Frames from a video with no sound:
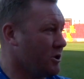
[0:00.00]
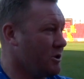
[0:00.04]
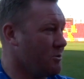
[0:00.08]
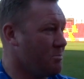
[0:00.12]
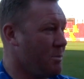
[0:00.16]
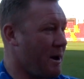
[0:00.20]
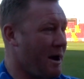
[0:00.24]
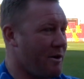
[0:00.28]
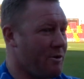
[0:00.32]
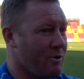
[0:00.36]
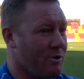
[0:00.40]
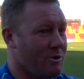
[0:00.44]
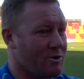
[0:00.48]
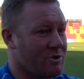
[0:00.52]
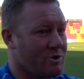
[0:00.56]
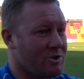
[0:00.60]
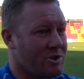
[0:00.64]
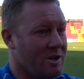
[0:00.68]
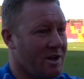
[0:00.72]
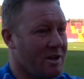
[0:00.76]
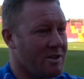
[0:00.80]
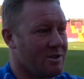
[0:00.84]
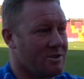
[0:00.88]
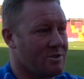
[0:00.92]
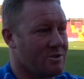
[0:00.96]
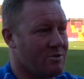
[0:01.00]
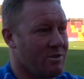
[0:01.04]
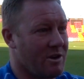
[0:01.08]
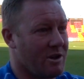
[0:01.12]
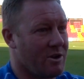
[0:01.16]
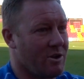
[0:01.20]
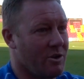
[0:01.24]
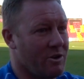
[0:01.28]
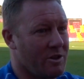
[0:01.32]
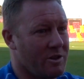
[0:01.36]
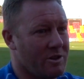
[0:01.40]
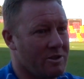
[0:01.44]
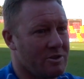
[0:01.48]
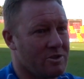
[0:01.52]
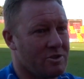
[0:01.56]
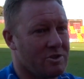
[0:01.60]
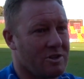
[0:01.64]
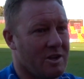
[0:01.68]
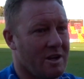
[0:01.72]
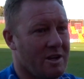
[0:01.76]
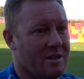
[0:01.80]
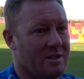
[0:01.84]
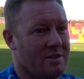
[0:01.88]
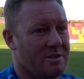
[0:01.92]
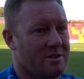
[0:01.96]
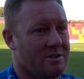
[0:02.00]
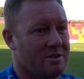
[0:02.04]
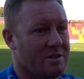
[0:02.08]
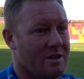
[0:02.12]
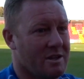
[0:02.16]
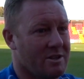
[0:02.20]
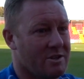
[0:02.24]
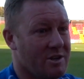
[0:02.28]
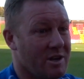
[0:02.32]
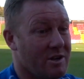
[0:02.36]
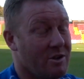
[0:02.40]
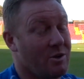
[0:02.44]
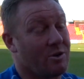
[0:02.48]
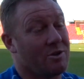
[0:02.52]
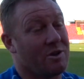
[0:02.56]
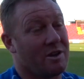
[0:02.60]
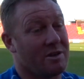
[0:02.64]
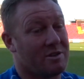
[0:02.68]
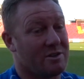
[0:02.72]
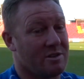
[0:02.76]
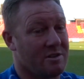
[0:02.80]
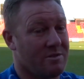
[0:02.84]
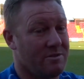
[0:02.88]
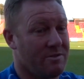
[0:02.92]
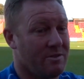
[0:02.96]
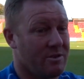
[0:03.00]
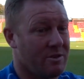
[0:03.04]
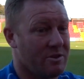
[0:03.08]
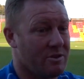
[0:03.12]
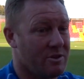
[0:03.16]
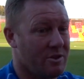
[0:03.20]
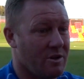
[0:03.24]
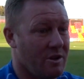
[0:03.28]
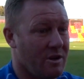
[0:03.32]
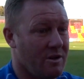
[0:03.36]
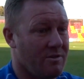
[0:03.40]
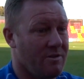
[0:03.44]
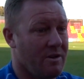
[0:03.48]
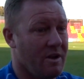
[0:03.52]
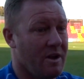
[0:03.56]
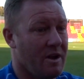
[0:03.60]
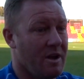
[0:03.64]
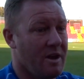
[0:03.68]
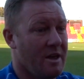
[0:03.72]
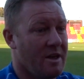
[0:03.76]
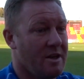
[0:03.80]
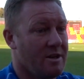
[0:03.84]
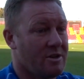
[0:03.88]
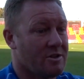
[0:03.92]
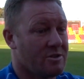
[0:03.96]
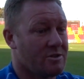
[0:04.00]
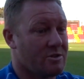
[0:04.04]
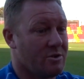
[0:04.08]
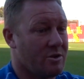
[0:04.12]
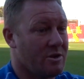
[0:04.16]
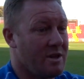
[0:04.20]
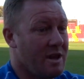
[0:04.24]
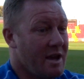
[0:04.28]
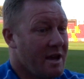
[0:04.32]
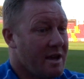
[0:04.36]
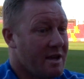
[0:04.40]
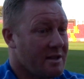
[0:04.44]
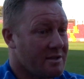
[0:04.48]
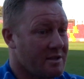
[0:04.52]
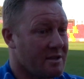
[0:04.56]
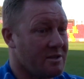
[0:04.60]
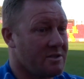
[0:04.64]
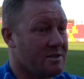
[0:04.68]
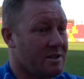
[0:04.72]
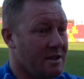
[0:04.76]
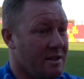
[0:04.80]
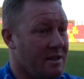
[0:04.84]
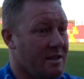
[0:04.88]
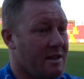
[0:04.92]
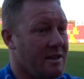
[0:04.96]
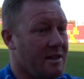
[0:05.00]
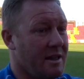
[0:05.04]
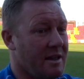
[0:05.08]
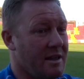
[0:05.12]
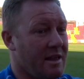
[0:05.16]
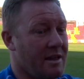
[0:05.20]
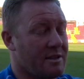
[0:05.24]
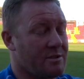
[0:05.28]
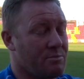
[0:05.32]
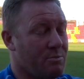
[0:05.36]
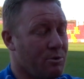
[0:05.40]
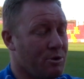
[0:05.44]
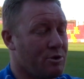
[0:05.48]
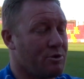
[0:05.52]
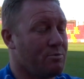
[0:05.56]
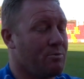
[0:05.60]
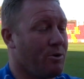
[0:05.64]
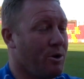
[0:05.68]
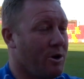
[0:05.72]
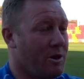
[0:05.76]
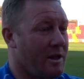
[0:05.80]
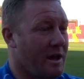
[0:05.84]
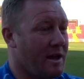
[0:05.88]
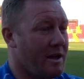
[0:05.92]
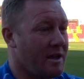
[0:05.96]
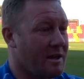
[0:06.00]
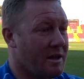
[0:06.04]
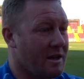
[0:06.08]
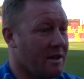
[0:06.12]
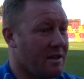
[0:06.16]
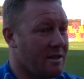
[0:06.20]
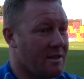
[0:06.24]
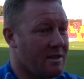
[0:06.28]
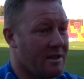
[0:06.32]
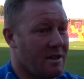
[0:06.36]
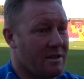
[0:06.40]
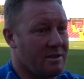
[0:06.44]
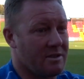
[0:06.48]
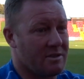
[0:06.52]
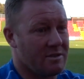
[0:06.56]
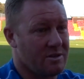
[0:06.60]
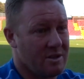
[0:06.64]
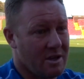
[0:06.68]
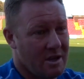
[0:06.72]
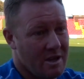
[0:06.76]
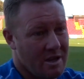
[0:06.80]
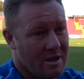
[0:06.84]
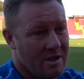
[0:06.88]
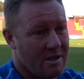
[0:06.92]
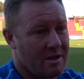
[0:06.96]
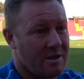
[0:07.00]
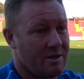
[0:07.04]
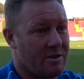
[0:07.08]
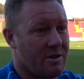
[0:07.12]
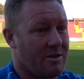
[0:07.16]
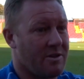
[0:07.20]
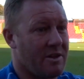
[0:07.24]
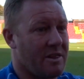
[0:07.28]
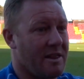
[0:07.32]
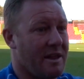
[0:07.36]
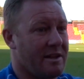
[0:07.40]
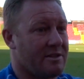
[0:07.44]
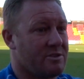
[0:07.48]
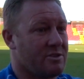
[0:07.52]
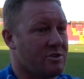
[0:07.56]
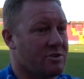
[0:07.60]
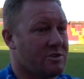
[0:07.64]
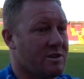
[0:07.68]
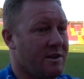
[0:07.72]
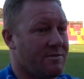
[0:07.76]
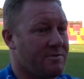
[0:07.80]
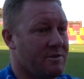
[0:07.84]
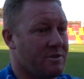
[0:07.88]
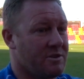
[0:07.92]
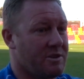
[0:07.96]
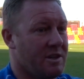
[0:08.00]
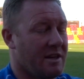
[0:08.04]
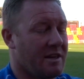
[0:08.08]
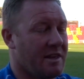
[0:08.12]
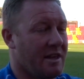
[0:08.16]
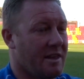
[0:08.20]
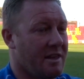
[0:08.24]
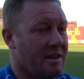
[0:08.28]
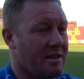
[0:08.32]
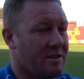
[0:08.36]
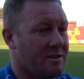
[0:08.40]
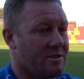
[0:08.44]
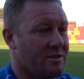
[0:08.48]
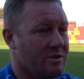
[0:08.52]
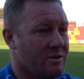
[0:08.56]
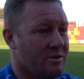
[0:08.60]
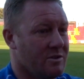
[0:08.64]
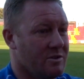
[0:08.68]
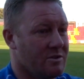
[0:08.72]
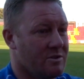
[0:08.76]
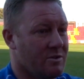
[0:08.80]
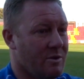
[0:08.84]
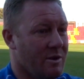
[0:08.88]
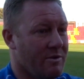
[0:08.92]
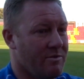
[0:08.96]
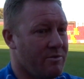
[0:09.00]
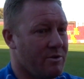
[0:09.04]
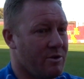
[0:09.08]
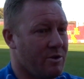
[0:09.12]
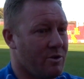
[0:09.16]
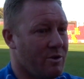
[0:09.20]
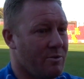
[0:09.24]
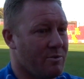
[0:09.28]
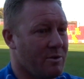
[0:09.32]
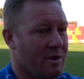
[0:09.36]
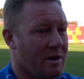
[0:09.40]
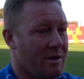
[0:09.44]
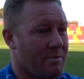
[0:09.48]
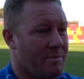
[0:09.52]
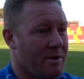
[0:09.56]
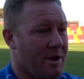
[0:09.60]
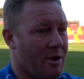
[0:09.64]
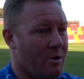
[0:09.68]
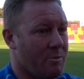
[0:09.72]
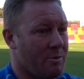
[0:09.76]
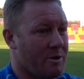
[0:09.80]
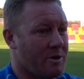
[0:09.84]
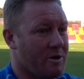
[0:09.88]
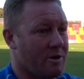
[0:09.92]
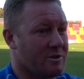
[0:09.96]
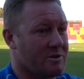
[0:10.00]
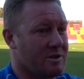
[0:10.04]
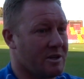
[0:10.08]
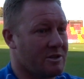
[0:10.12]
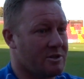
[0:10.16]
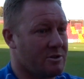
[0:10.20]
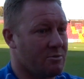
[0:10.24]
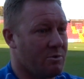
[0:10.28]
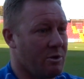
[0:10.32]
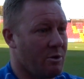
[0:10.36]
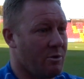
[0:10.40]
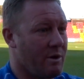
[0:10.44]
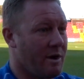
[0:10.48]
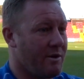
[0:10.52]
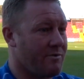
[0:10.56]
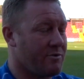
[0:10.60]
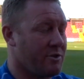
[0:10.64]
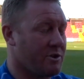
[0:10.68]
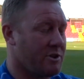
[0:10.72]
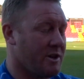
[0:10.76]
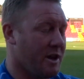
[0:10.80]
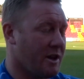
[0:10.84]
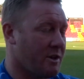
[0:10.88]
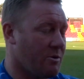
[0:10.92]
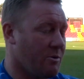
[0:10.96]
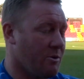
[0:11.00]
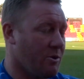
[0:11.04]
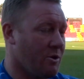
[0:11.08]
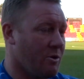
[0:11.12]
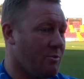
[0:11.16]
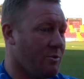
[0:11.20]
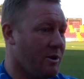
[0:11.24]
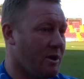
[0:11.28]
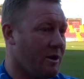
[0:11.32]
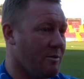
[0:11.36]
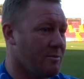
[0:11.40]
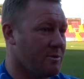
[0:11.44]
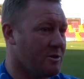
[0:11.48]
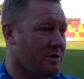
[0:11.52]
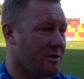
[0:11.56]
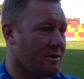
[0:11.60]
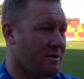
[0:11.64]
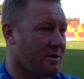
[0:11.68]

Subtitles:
Barrow's chance, Greg Ollie's chance, Jack Hunter's in the first half. So yeah, as I say, that's much more like it, and the lads just have to take that into every home game now, because that's the way we have to tackle home games.